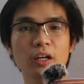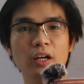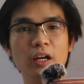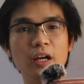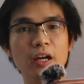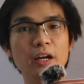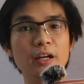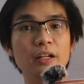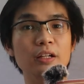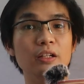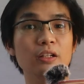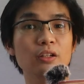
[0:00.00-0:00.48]

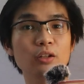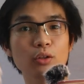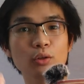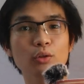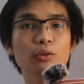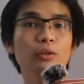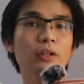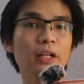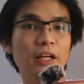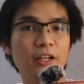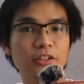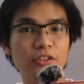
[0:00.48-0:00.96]

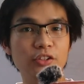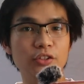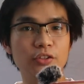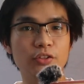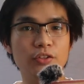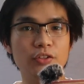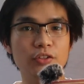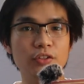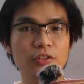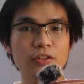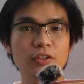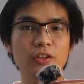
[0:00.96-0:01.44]
Hello
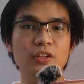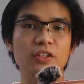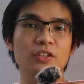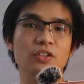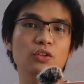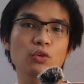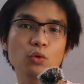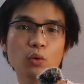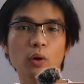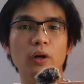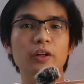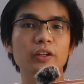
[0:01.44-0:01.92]
legends,
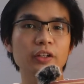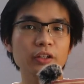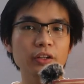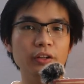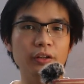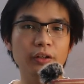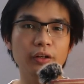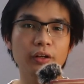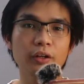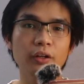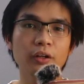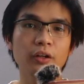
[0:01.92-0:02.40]
it's Guan
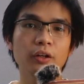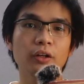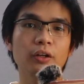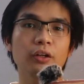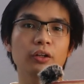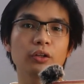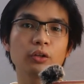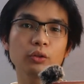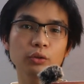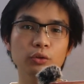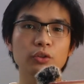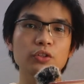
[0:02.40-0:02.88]
here.
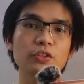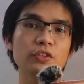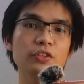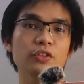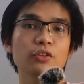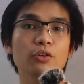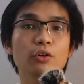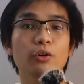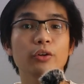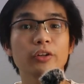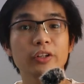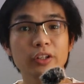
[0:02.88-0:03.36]
Good to see
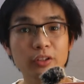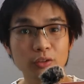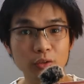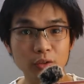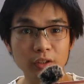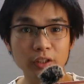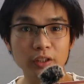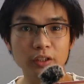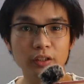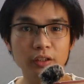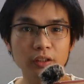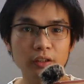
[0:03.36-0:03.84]
you all here
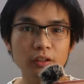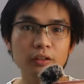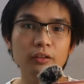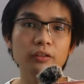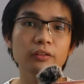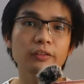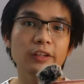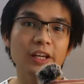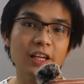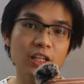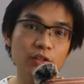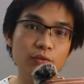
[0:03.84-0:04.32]
today.
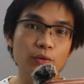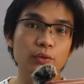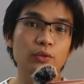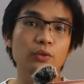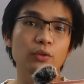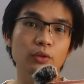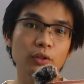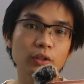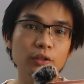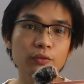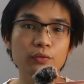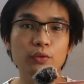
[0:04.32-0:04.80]
Thanks for
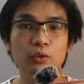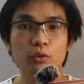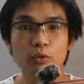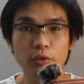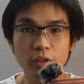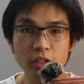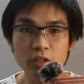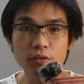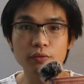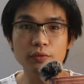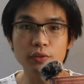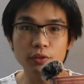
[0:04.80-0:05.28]
tuning in for
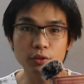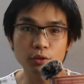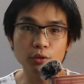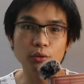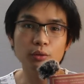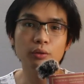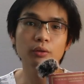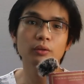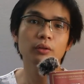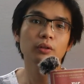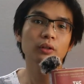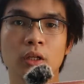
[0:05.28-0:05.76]
today's
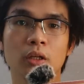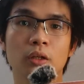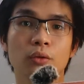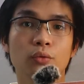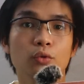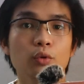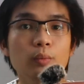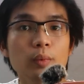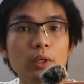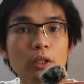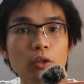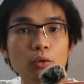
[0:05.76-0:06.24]
video.
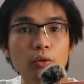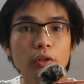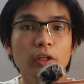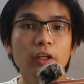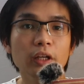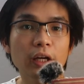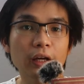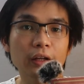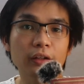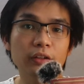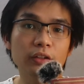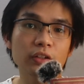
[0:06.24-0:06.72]
We'll be
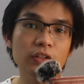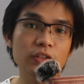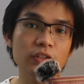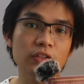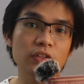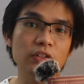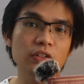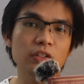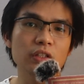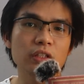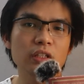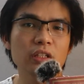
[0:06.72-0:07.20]
looking at
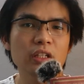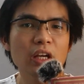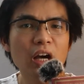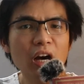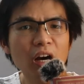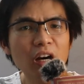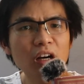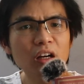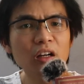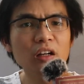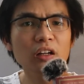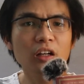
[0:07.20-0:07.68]
this
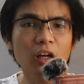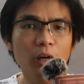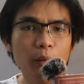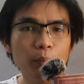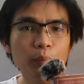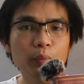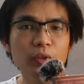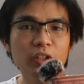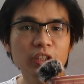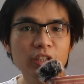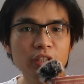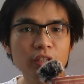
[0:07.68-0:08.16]
young
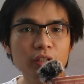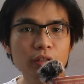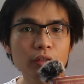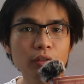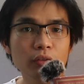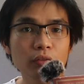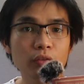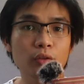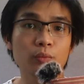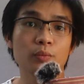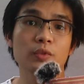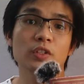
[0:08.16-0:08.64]
company
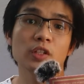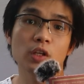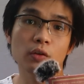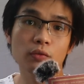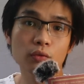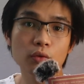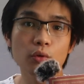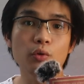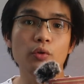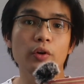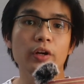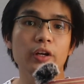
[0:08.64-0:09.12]
from
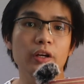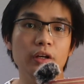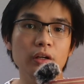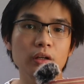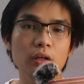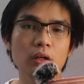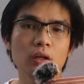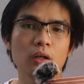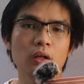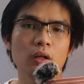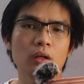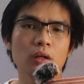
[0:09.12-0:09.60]
South
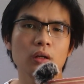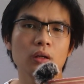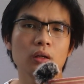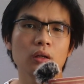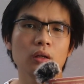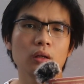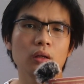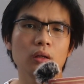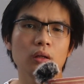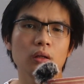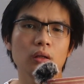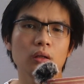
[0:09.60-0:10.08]
Korea
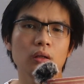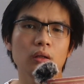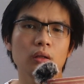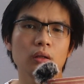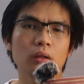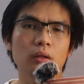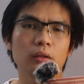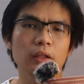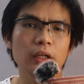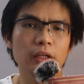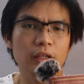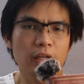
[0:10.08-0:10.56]

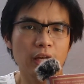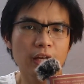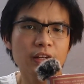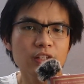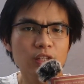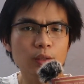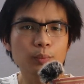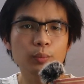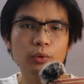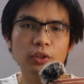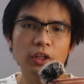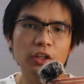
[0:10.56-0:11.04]
that
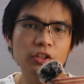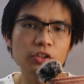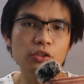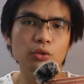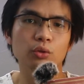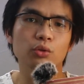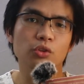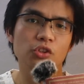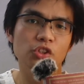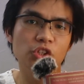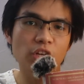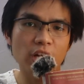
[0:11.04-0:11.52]
has the
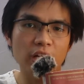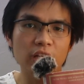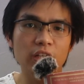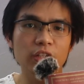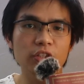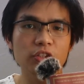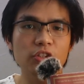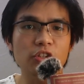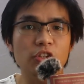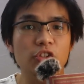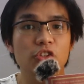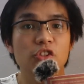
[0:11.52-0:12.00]
potential to
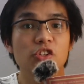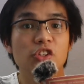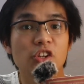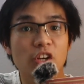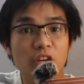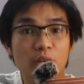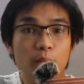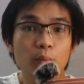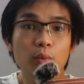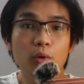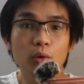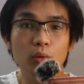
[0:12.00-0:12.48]
challenge the
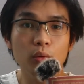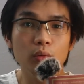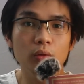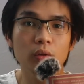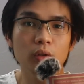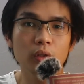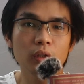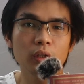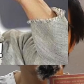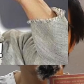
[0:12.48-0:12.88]
Chaebol.